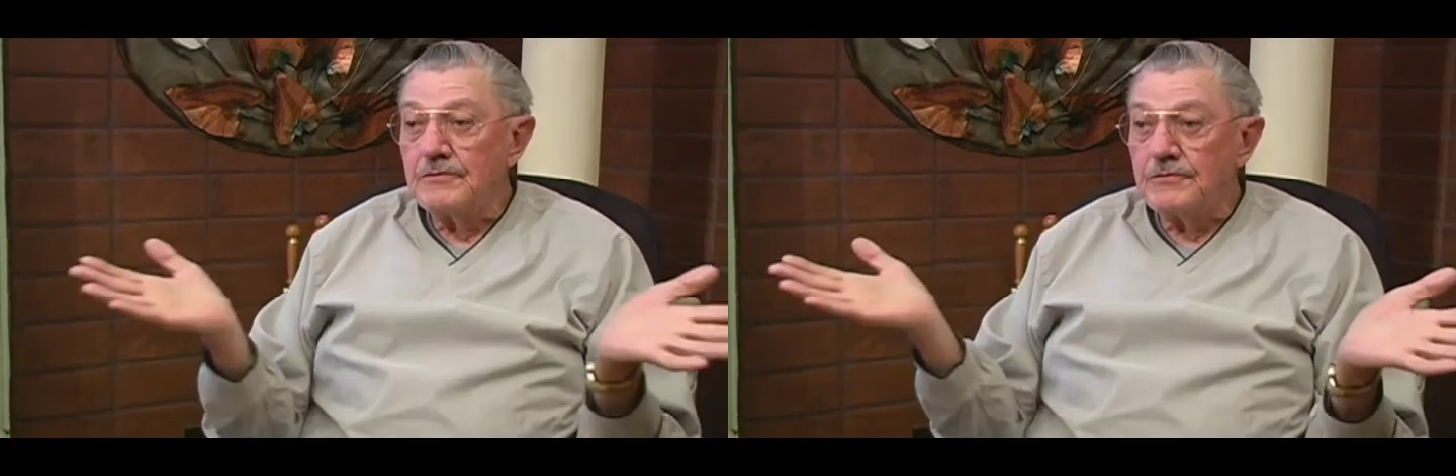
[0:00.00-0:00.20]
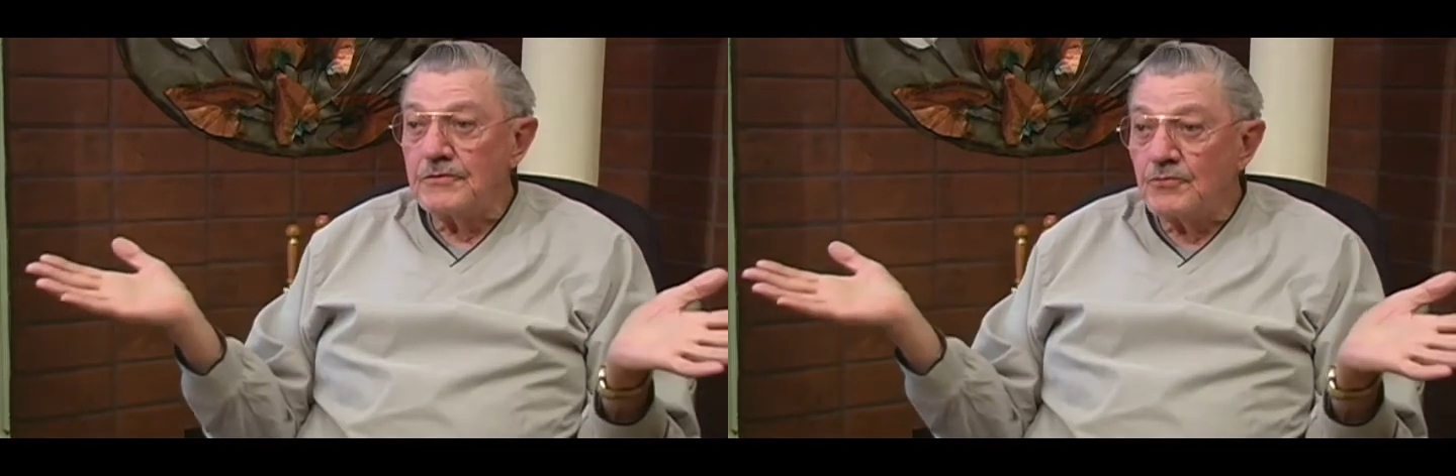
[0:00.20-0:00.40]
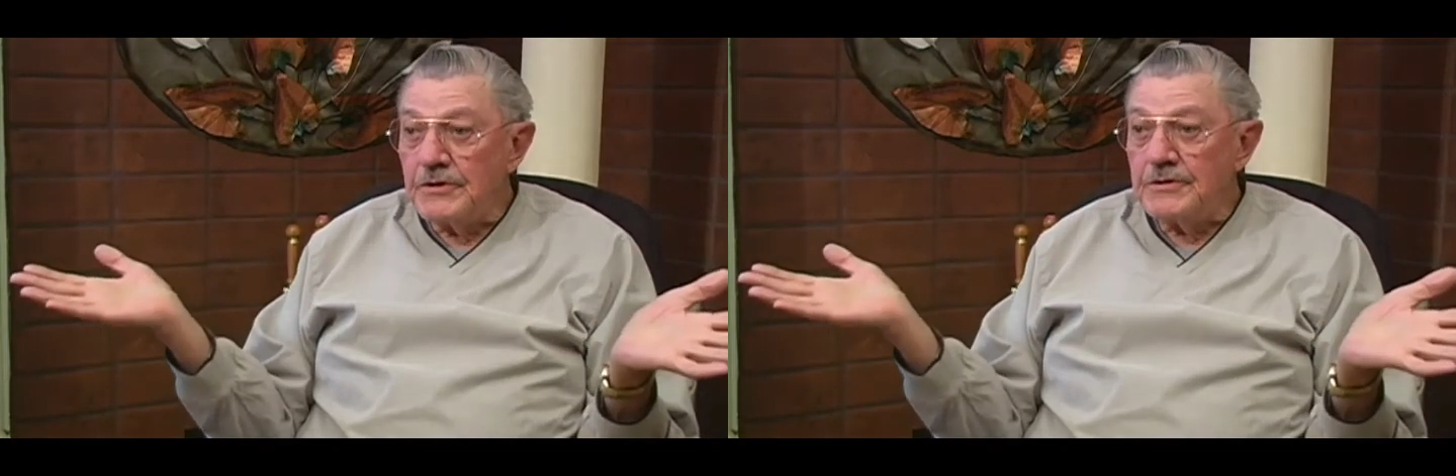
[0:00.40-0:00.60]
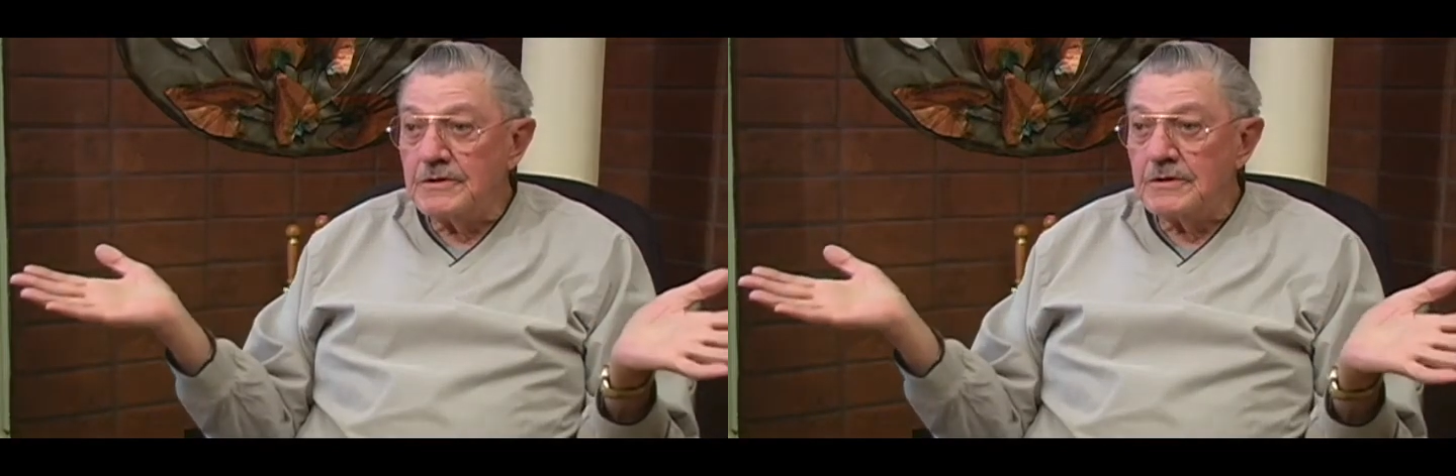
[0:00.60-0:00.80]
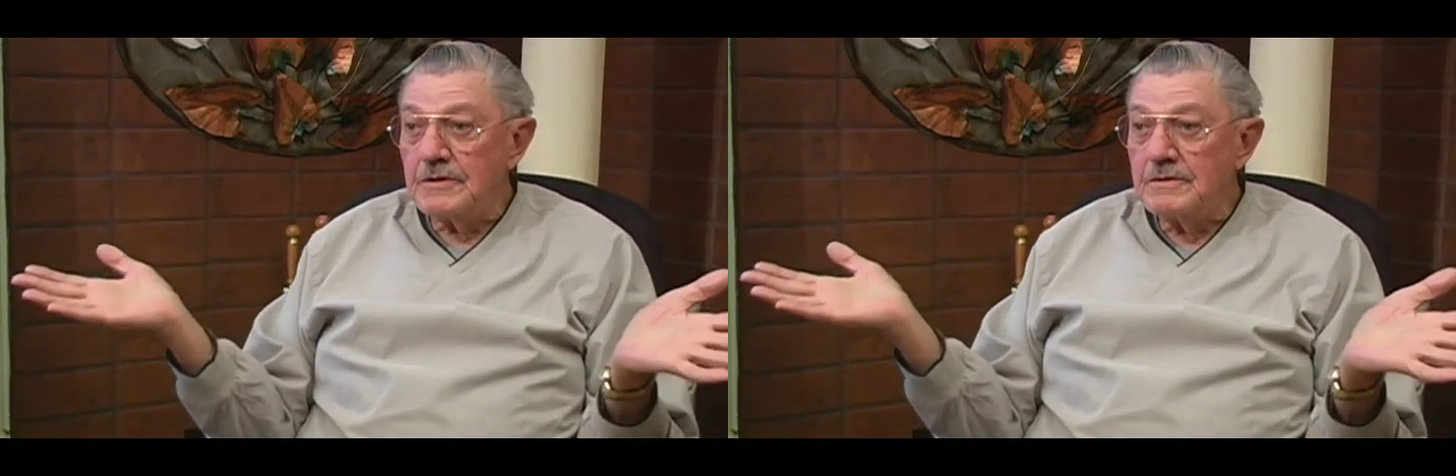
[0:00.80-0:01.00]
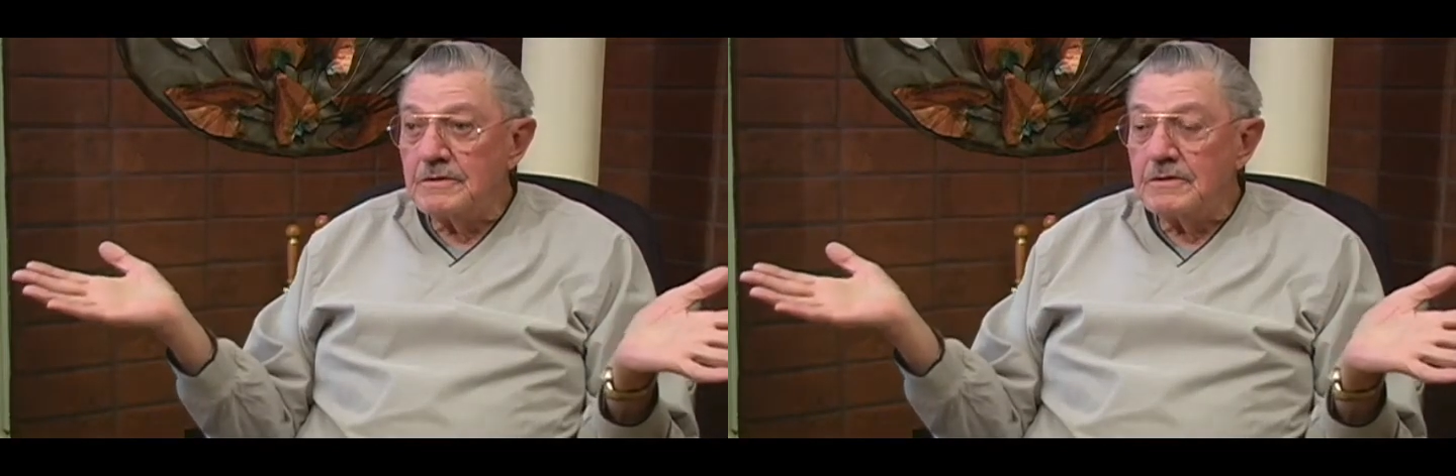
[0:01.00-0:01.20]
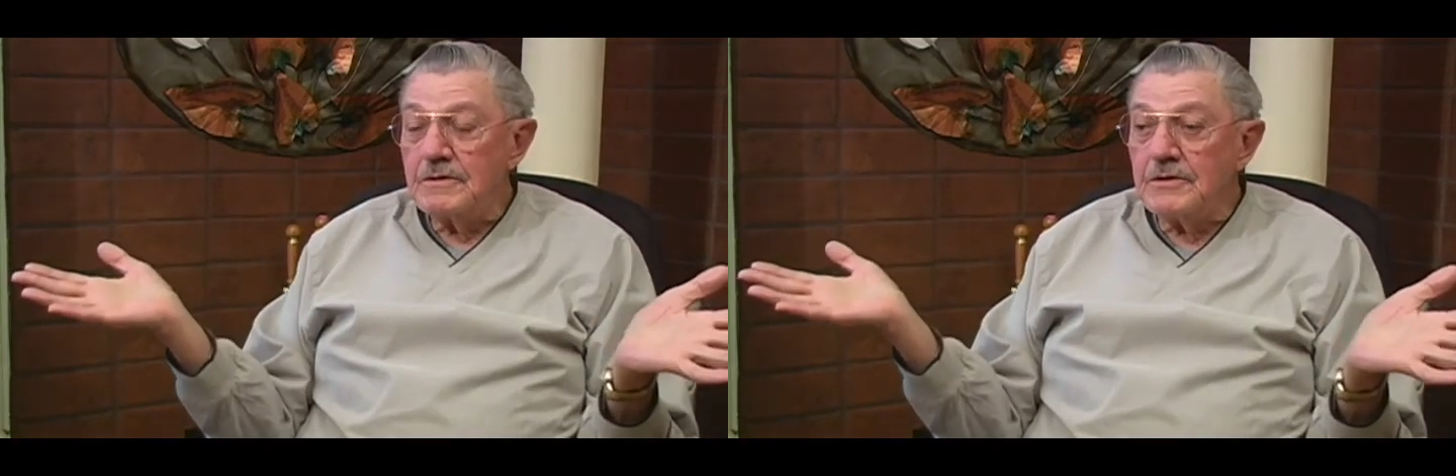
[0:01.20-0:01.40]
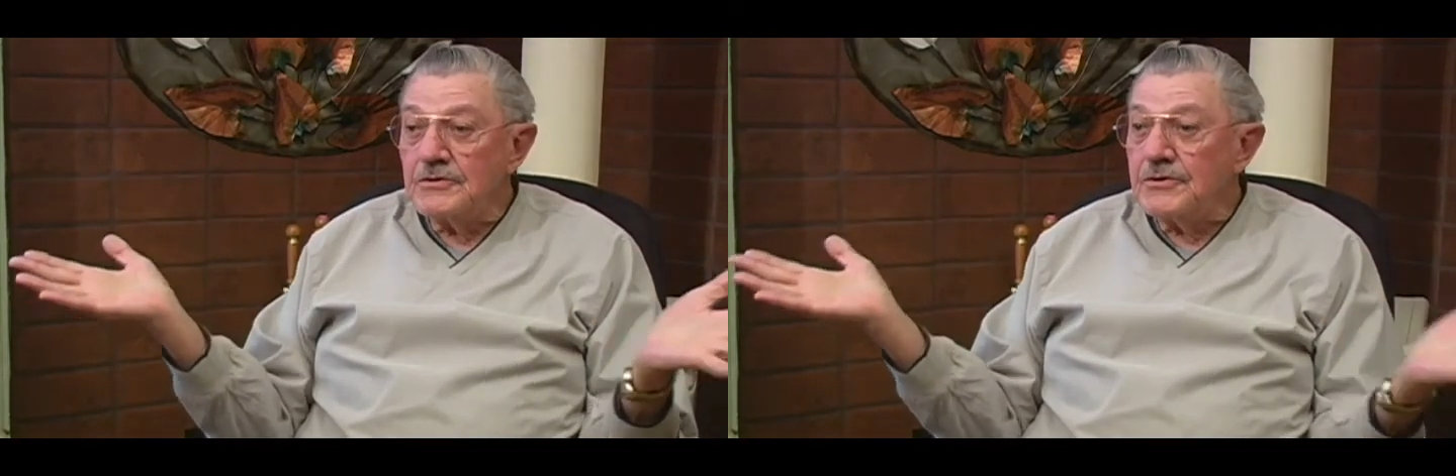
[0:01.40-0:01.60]
than we did,
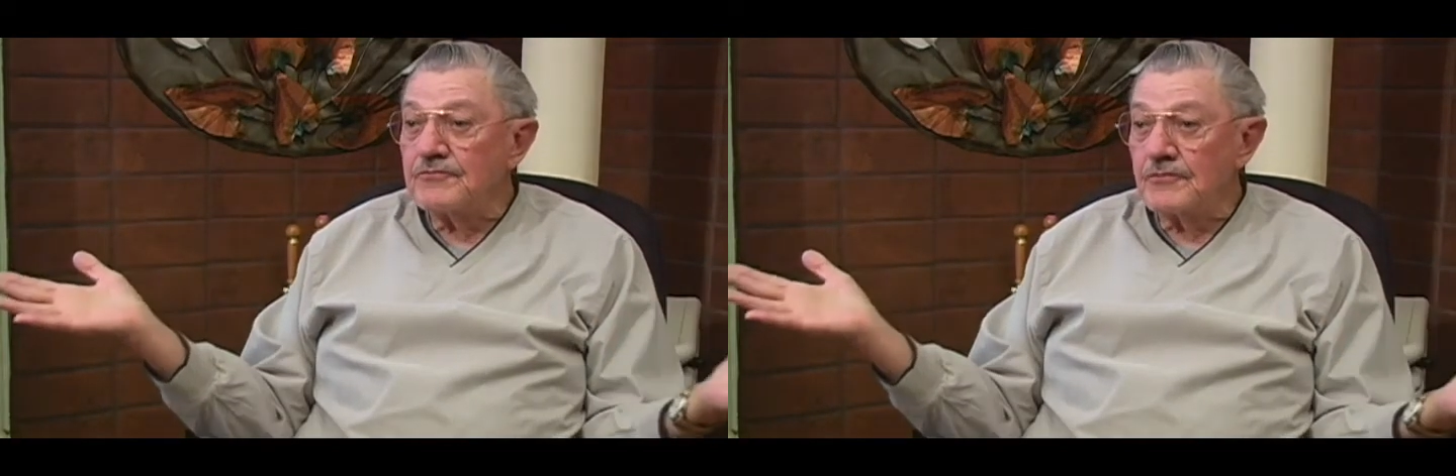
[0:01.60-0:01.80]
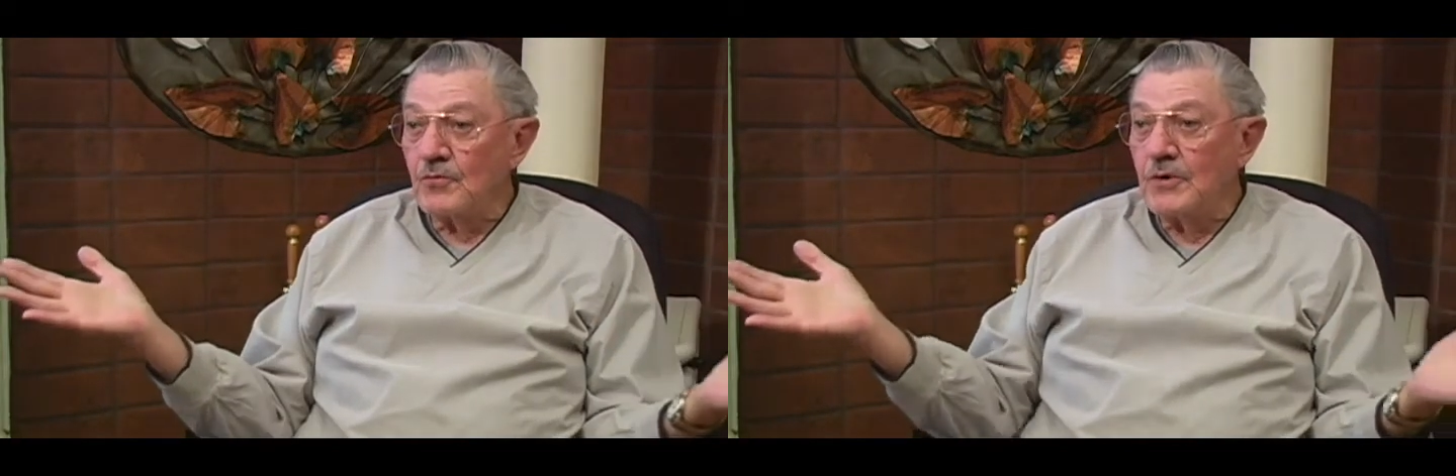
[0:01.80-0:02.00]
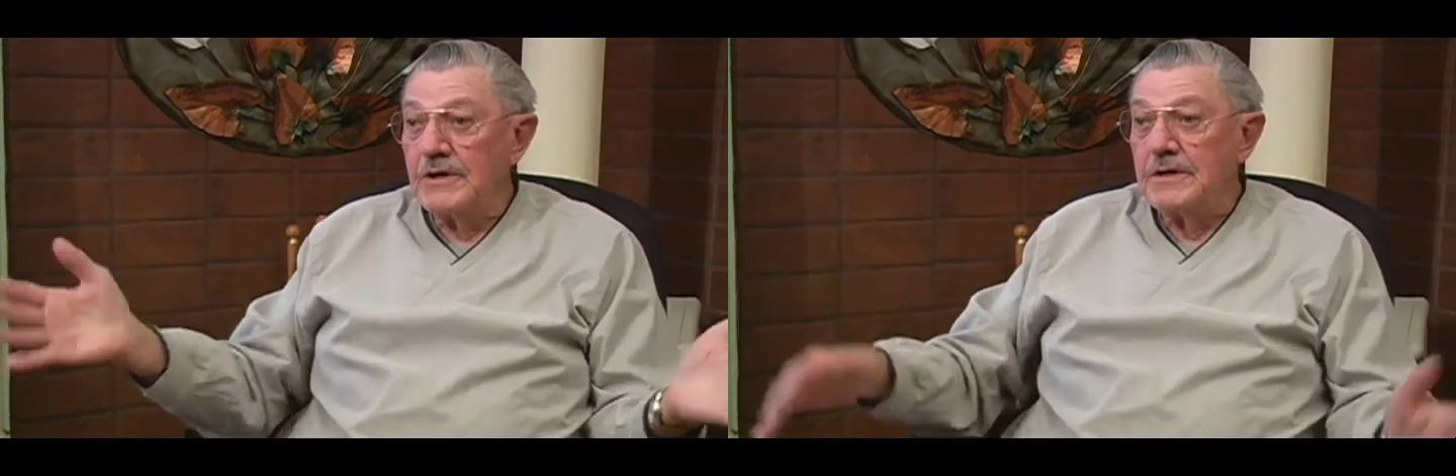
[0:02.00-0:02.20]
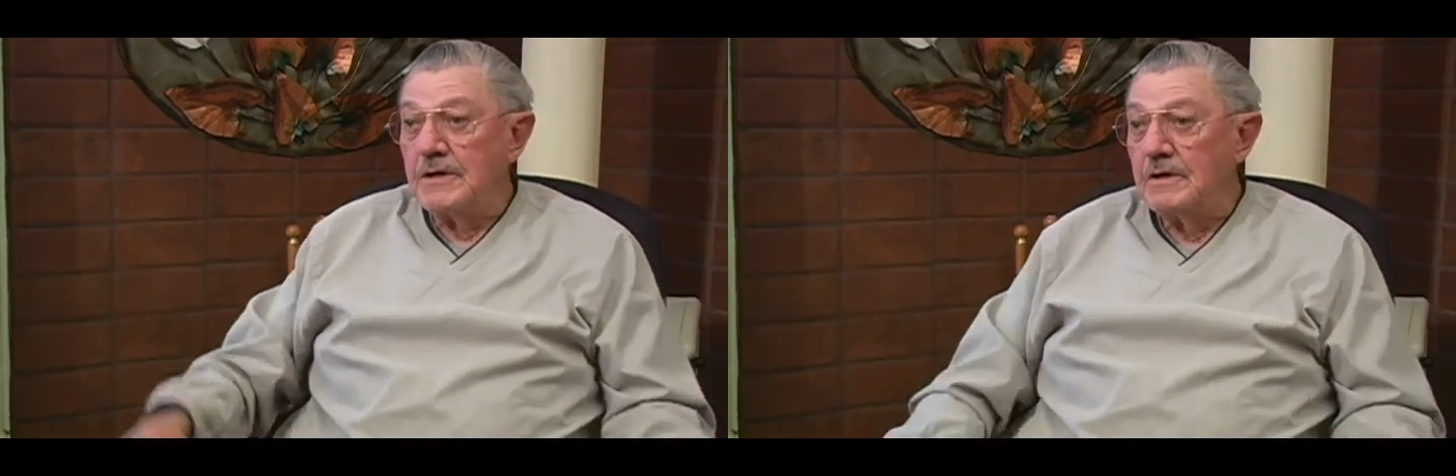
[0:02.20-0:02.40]
in a different way.